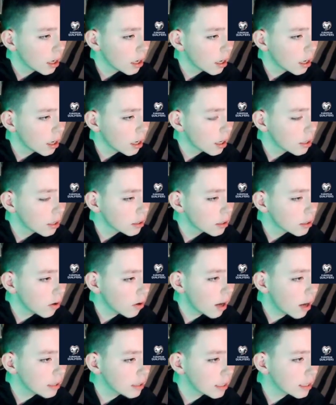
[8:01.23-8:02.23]
Still has it,
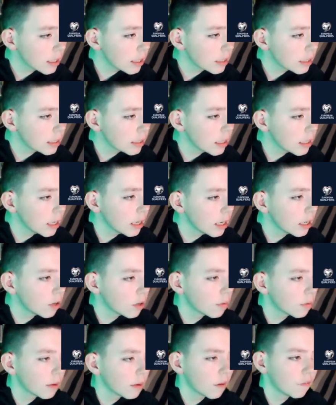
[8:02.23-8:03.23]
Christie, and it'll be a
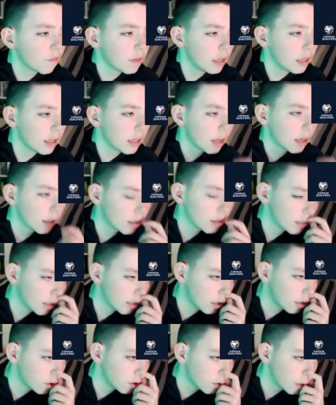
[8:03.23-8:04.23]
free kick to
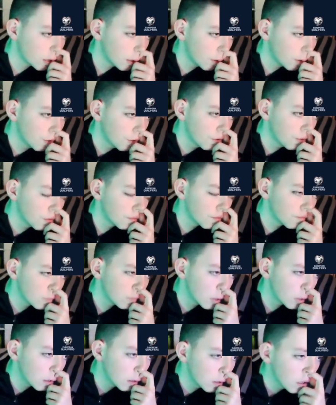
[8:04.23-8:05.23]
Israel.
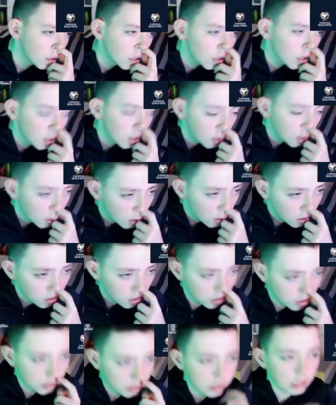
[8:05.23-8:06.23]
God's
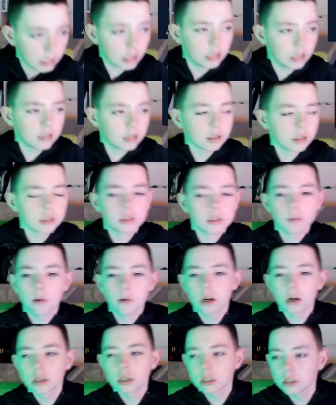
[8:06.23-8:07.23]
sake, Christie, man,
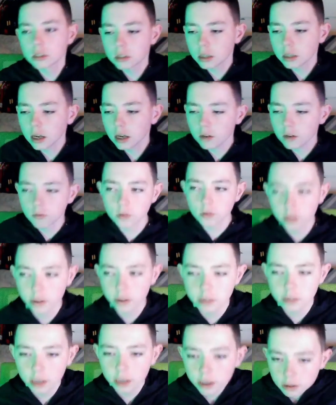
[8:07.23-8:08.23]
you had to ruin the
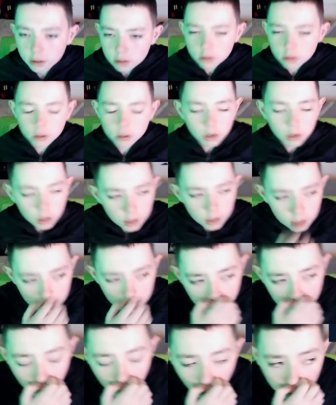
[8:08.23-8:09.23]
attack, didn't you?
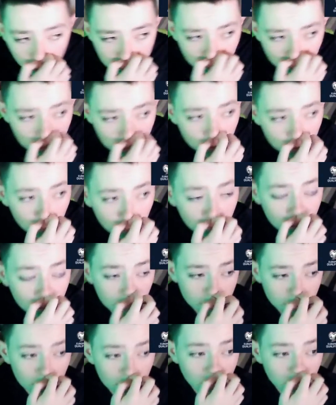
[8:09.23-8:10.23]
That was a very good player. It was
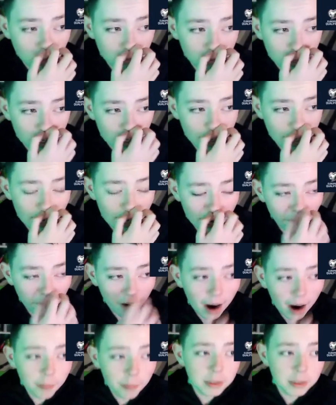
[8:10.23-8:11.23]
Israel, El
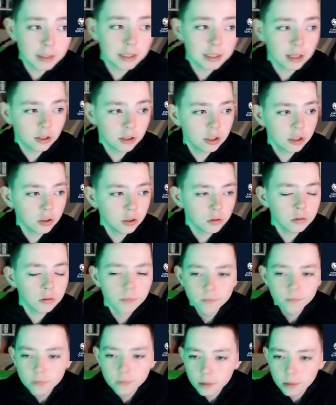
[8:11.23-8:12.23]
Hamid, too, jeez, oh.
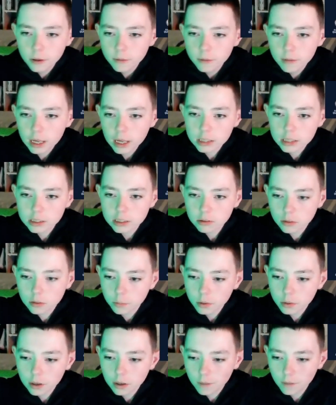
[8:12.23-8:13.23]
Ex-Celtic player,
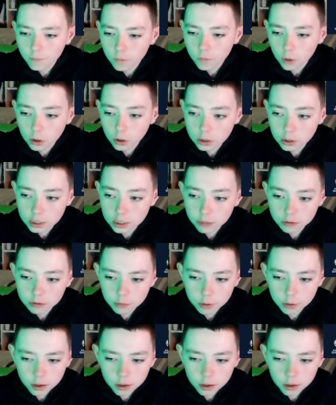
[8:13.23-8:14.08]
oh, and Celtic player.